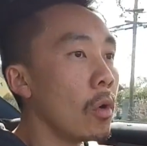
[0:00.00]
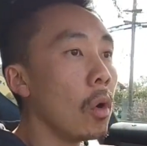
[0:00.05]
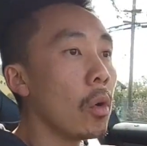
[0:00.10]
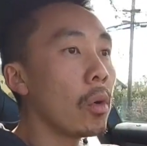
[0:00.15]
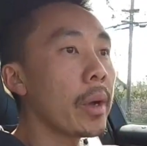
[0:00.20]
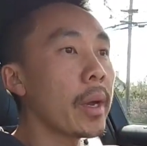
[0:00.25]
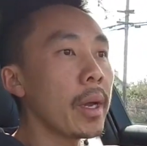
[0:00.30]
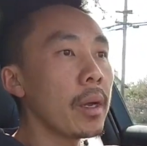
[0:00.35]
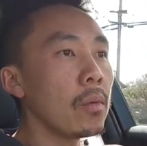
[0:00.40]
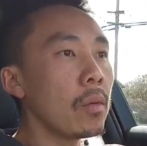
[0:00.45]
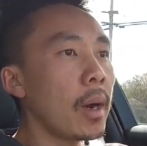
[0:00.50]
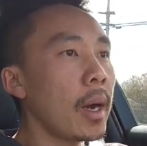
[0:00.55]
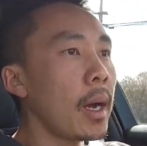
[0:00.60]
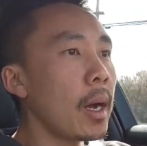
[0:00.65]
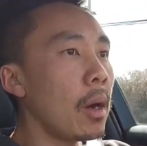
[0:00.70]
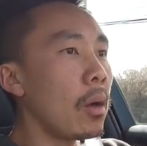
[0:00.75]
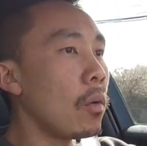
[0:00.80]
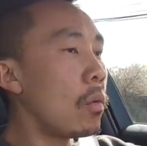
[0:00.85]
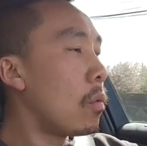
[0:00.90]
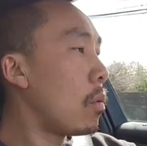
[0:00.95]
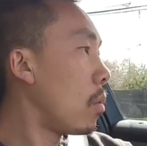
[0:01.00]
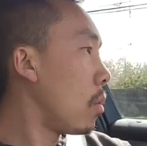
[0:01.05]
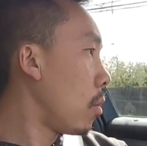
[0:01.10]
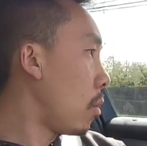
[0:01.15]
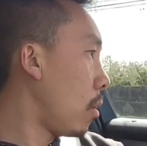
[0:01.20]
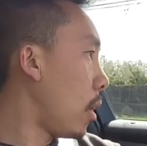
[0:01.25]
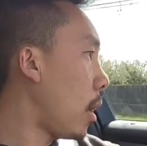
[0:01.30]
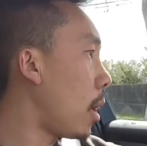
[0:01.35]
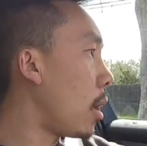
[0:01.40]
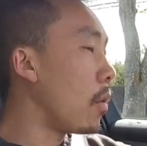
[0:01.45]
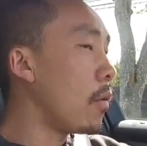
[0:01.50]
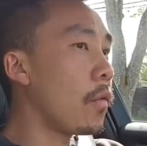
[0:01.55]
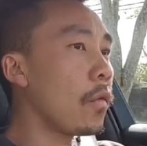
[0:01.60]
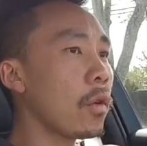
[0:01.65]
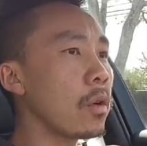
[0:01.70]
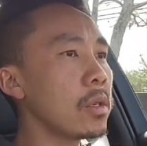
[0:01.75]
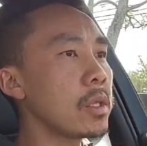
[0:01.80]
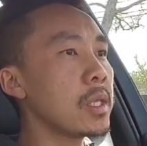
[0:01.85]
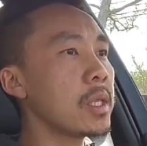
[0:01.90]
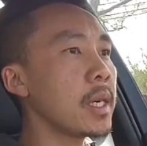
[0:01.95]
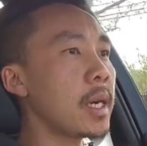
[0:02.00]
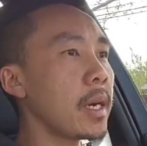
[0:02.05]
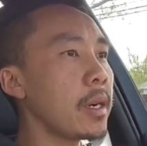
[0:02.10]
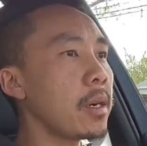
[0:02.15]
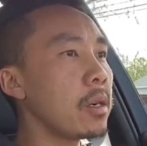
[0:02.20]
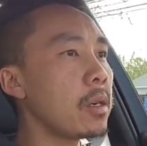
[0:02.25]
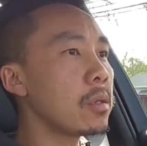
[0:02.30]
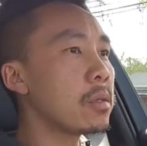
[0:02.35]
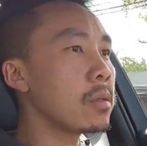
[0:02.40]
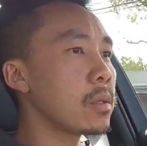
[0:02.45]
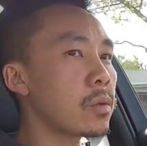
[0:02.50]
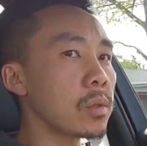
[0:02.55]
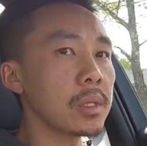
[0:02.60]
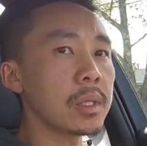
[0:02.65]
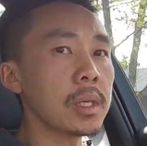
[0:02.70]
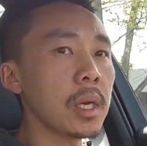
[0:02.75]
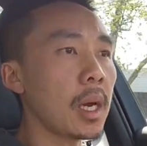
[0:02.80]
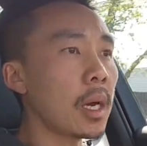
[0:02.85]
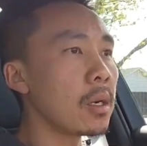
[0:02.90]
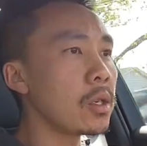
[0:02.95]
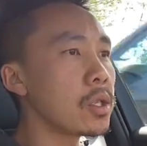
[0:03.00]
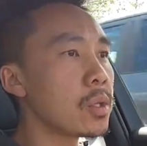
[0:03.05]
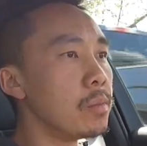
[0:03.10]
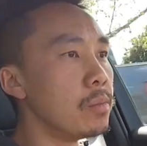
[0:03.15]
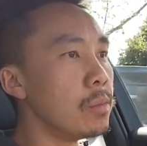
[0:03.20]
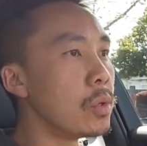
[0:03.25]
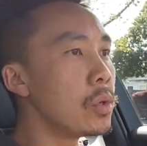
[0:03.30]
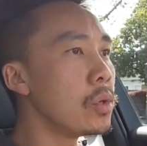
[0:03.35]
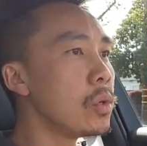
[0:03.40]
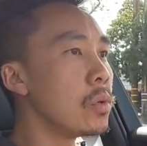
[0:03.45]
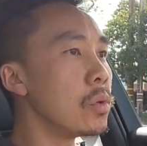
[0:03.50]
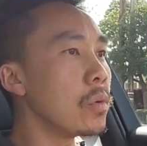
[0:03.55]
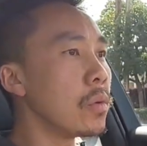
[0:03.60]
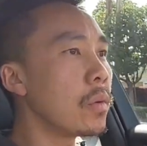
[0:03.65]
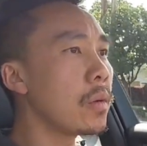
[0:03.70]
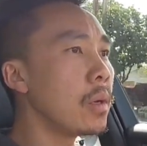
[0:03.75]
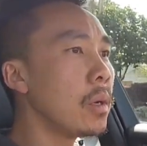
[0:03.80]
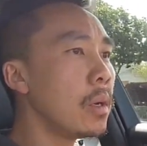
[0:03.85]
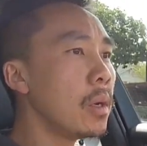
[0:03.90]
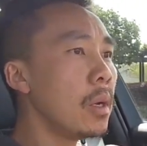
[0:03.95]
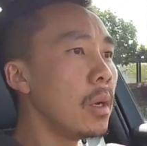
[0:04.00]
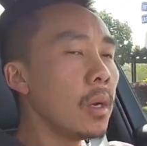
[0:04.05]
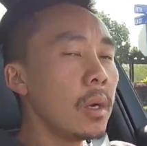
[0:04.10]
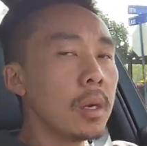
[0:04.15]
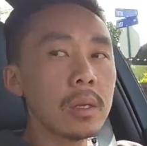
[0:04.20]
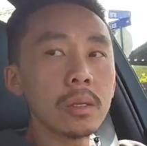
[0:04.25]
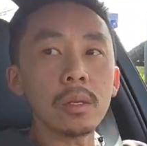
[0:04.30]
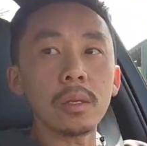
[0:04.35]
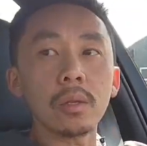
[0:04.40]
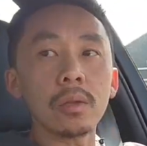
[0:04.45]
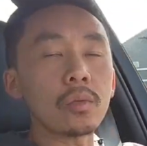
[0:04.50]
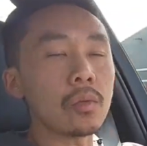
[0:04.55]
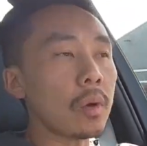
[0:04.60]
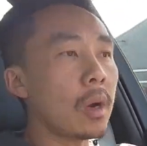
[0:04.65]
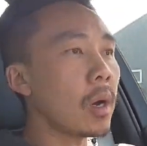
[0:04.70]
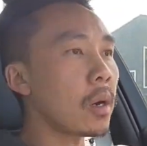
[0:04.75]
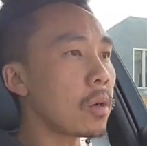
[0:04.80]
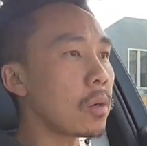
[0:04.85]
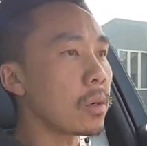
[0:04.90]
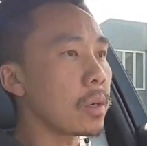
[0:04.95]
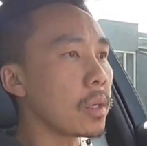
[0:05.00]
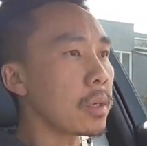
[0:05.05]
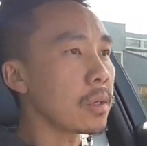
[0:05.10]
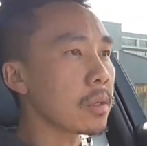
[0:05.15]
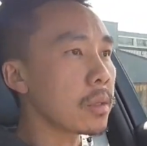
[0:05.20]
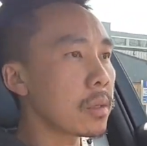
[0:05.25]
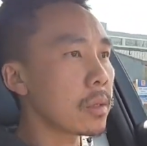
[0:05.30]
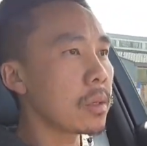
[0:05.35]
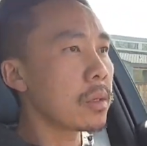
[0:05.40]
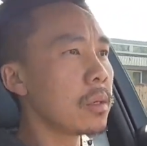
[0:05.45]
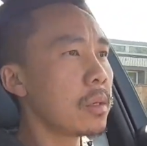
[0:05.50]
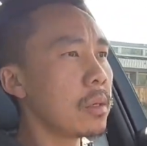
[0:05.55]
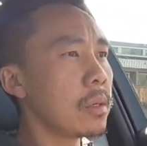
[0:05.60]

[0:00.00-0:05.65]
Okay, wow. Wow, first thing I noticed was how smooth the throttle is.